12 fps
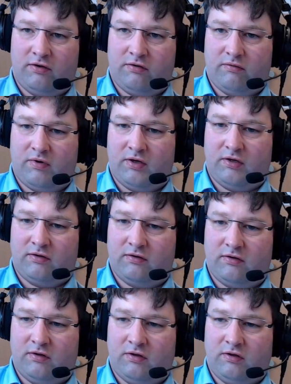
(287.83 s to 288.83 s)

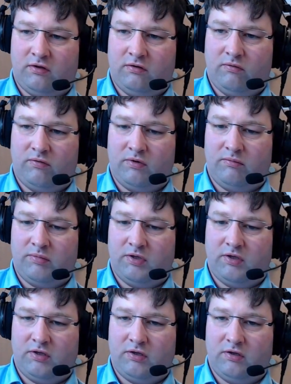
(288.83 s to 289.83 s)
Otherwise, you will
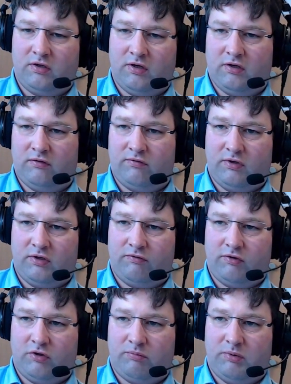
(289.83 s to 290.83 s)
be it
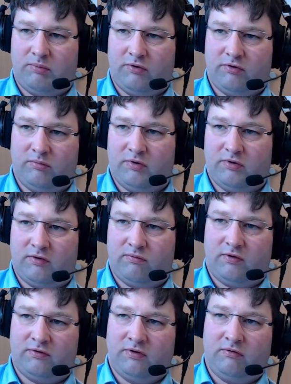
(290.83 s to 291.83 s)
will not be possible. That
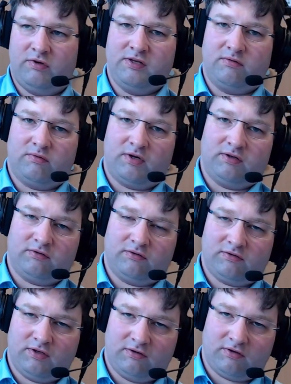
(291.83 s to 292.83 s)
was the reason why
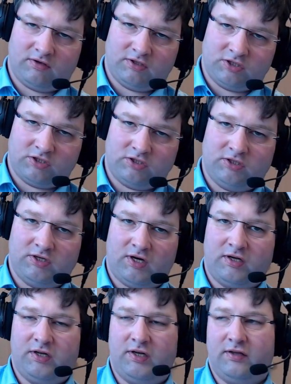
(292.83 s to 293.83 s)
those things are initially
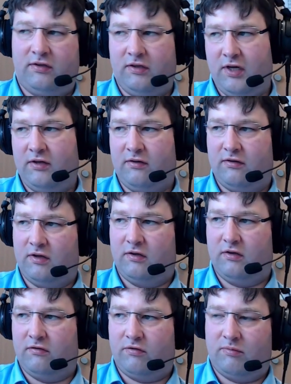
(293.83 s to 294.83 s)
done at the data
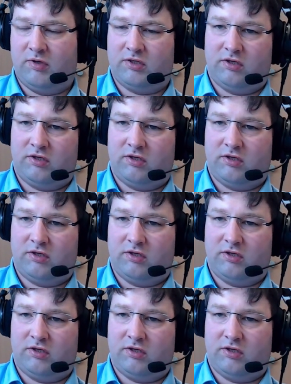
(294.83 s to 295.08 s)
center.